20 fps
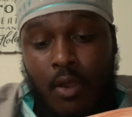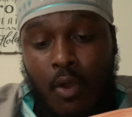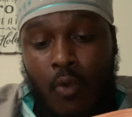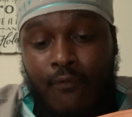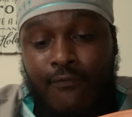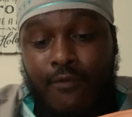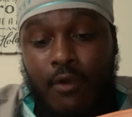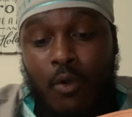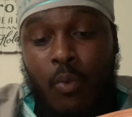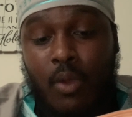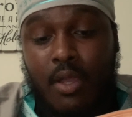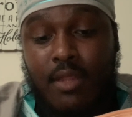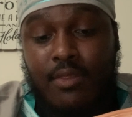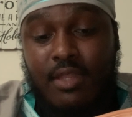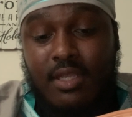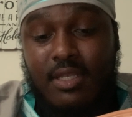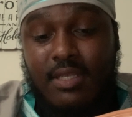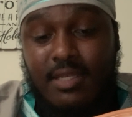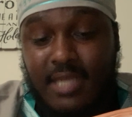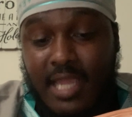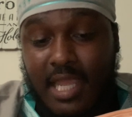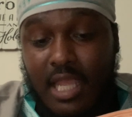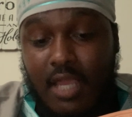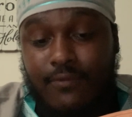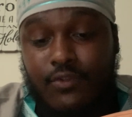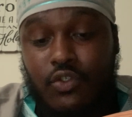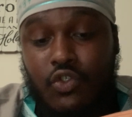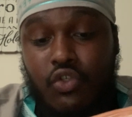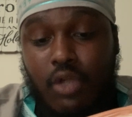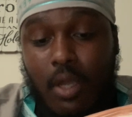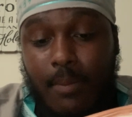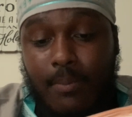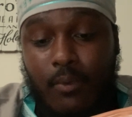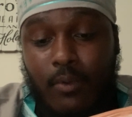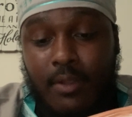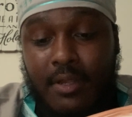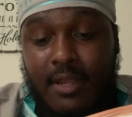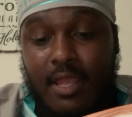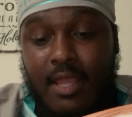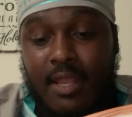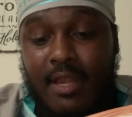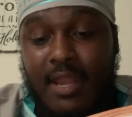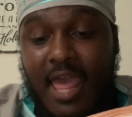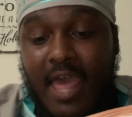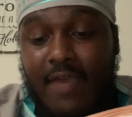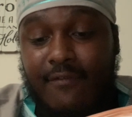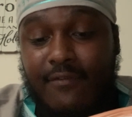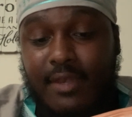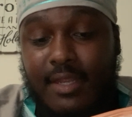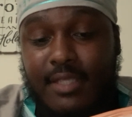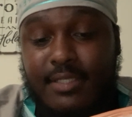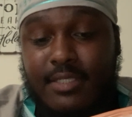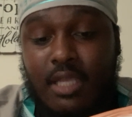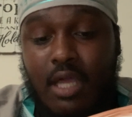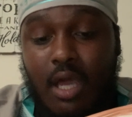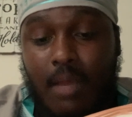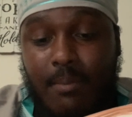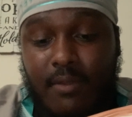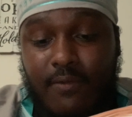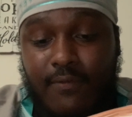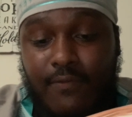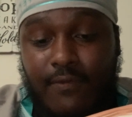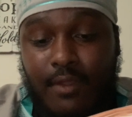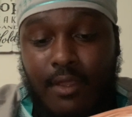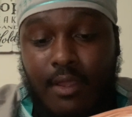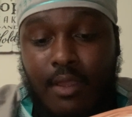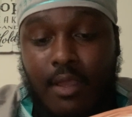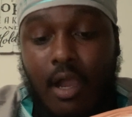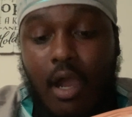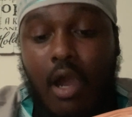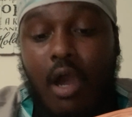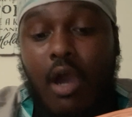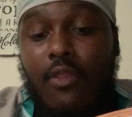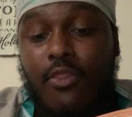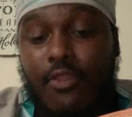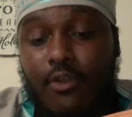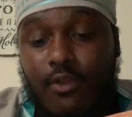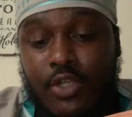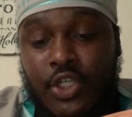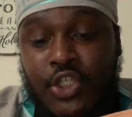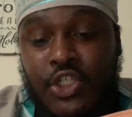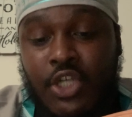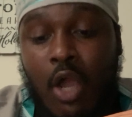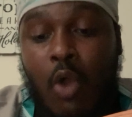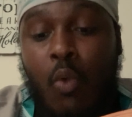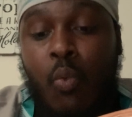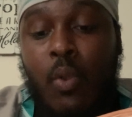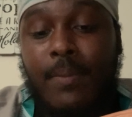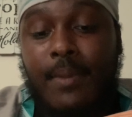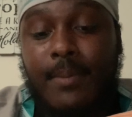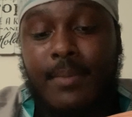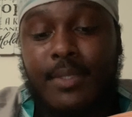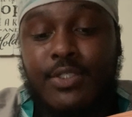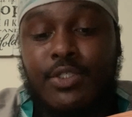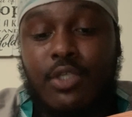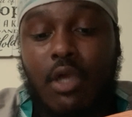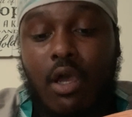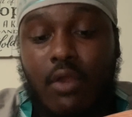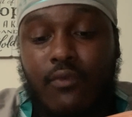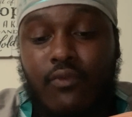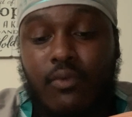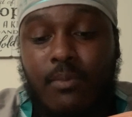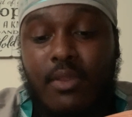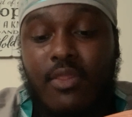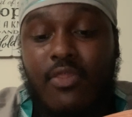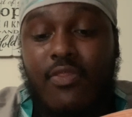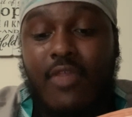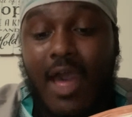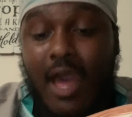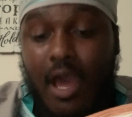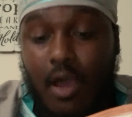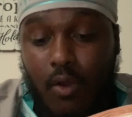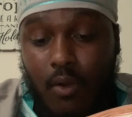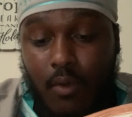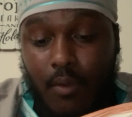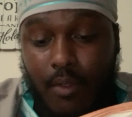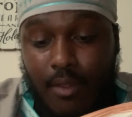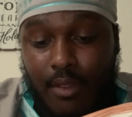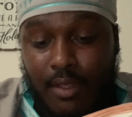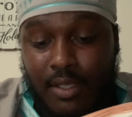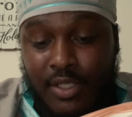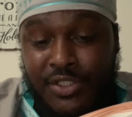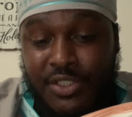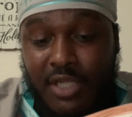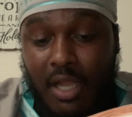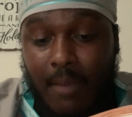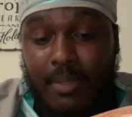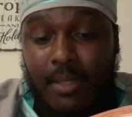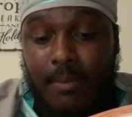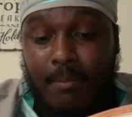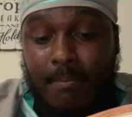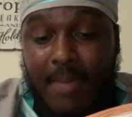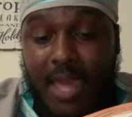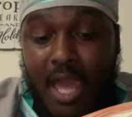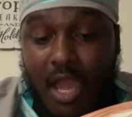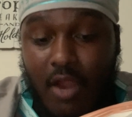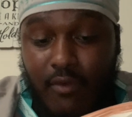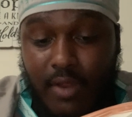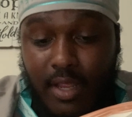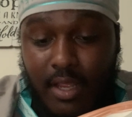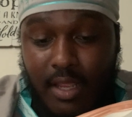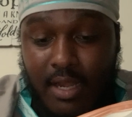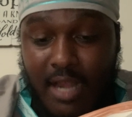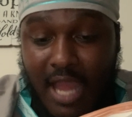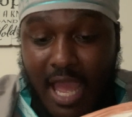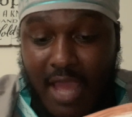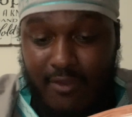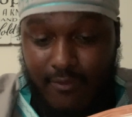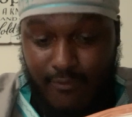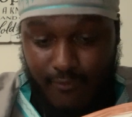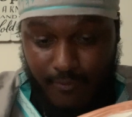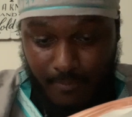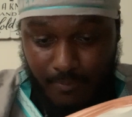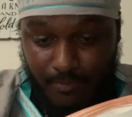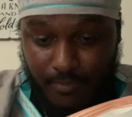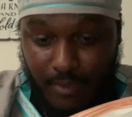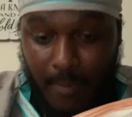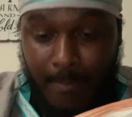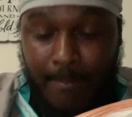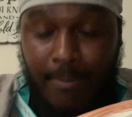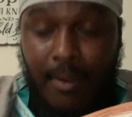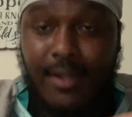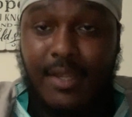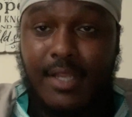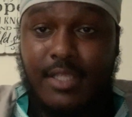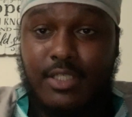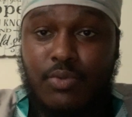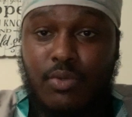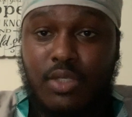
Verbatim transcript: For when the day of trouble and, and heaviness cometh, others shall weep and be sorrowful, but thou shalt be merry and have abundance.